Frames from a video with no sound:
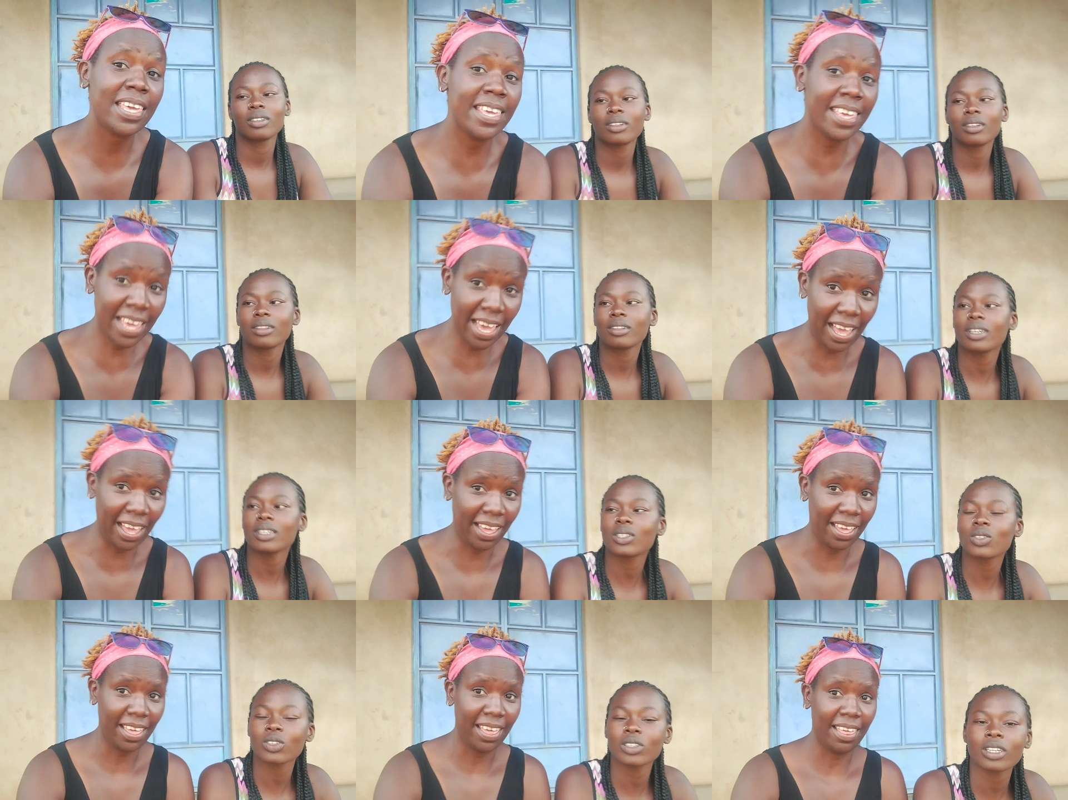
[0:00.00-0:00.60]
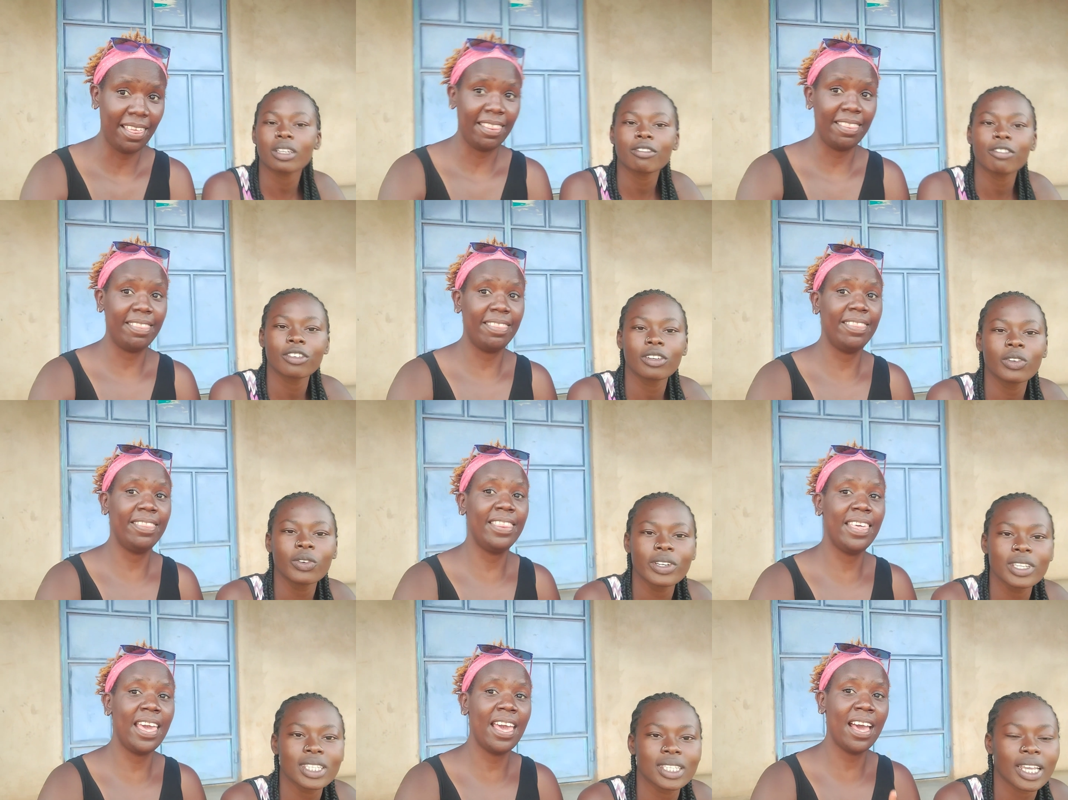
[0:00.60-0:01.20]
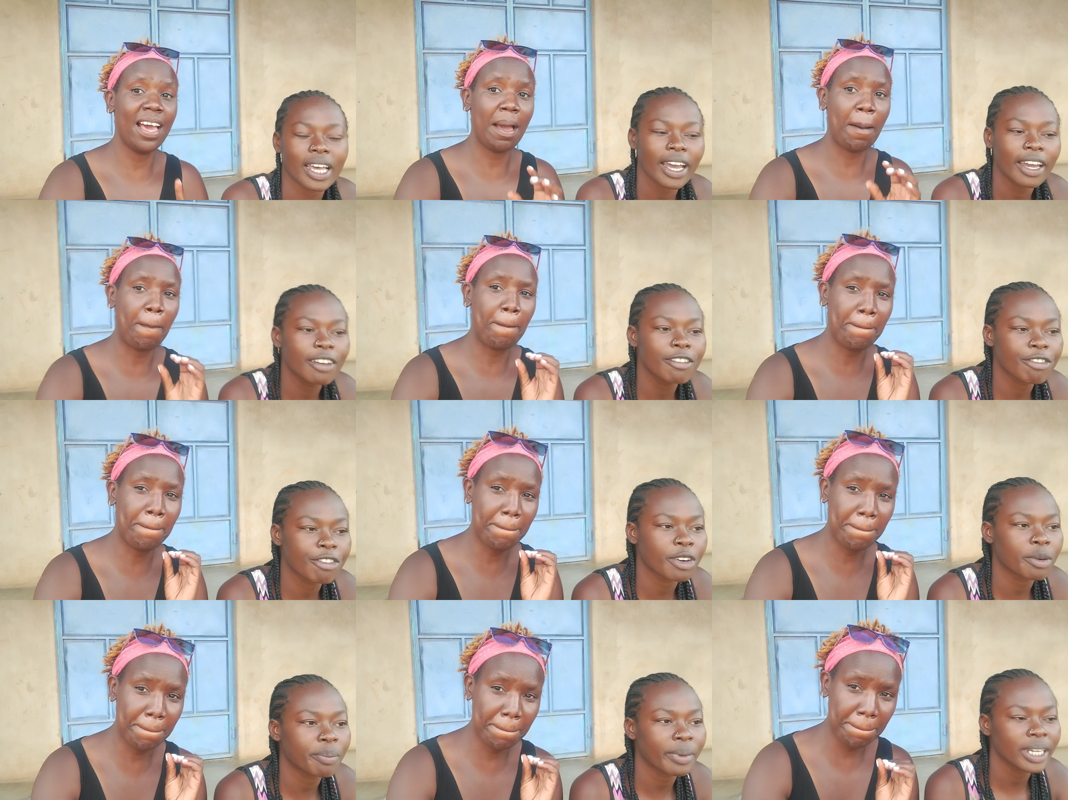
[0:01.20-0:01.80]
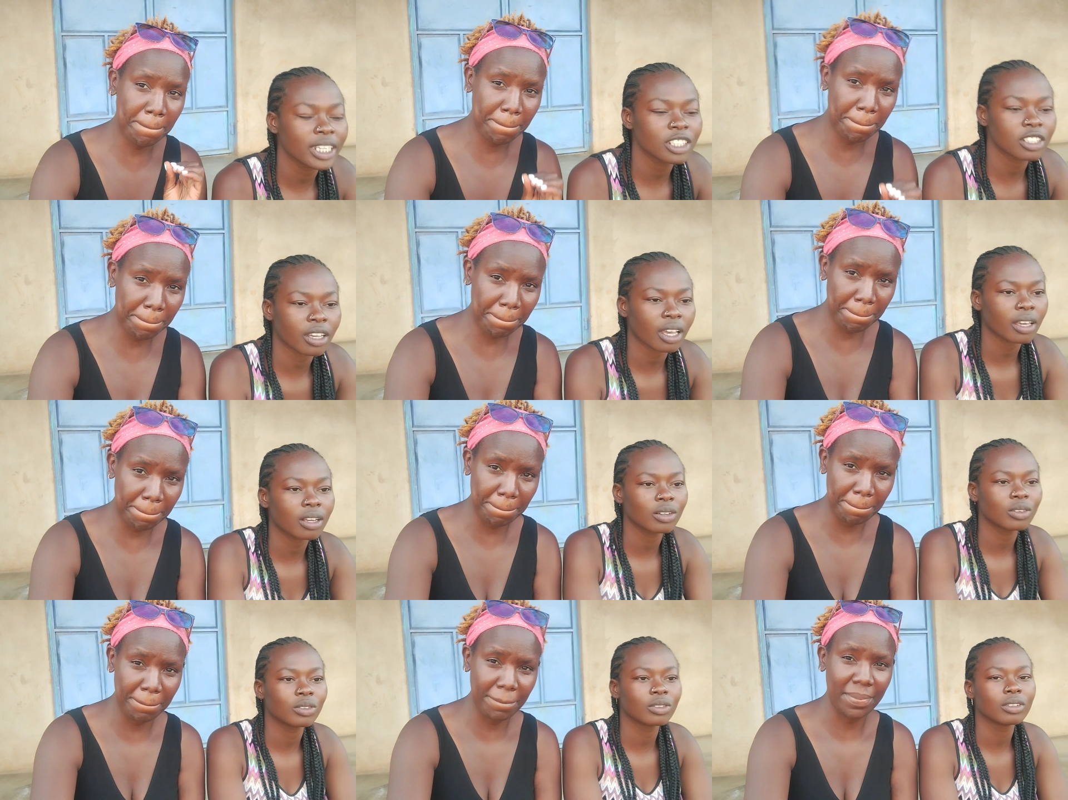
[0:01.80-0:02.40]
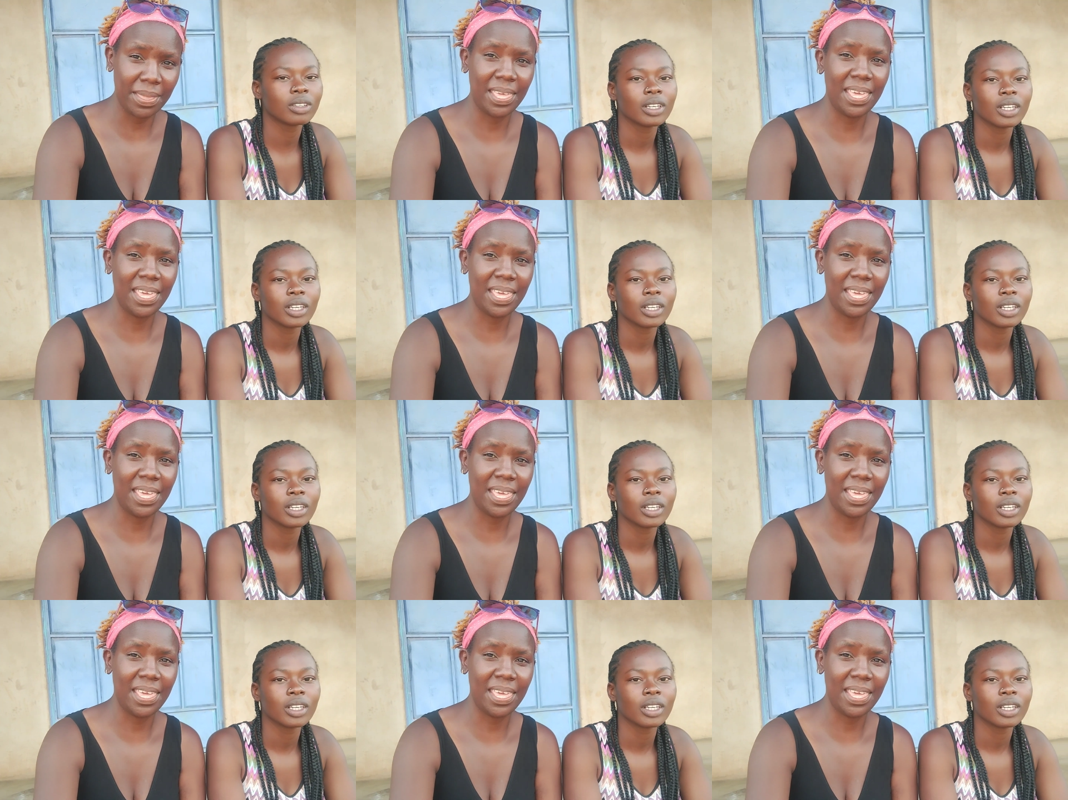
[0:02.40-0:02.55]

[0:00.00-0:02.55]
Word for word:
Speaker 1: yeah that's what i've always they are. from my childhood